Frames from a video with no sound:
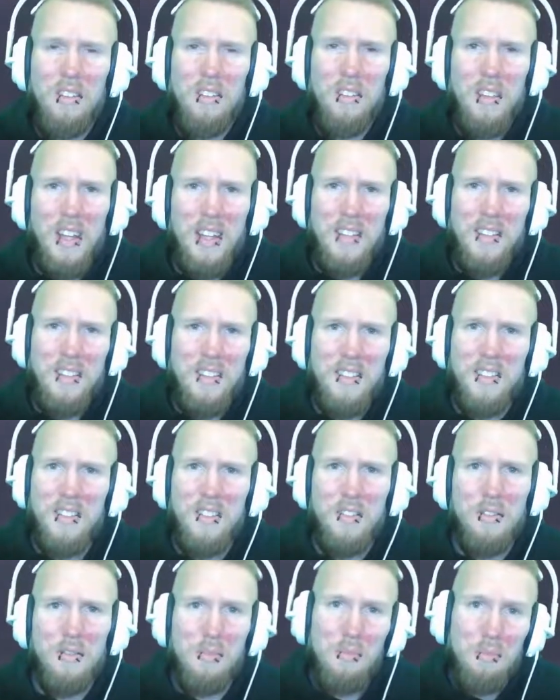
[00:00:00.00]

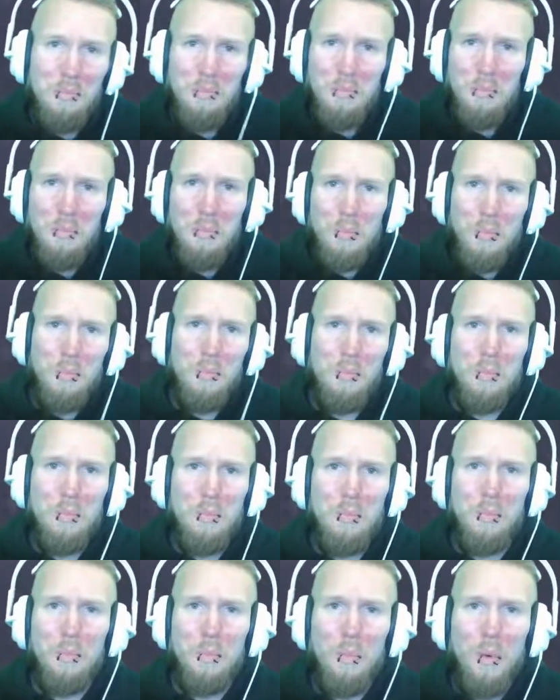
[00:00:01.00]
That's
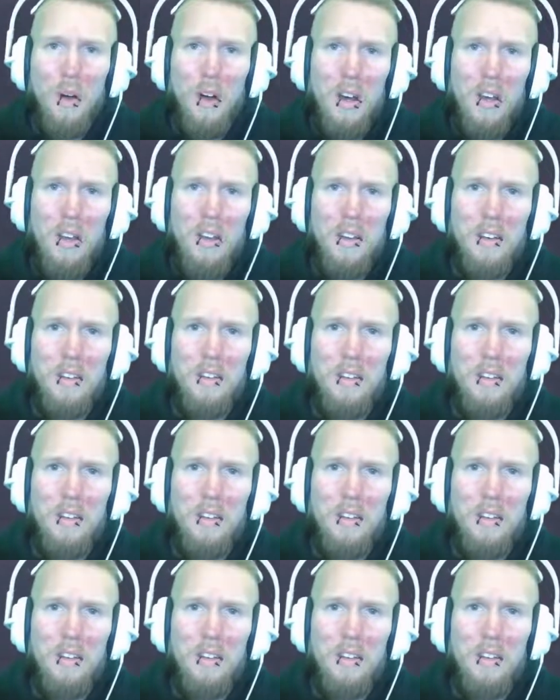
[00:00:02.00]
why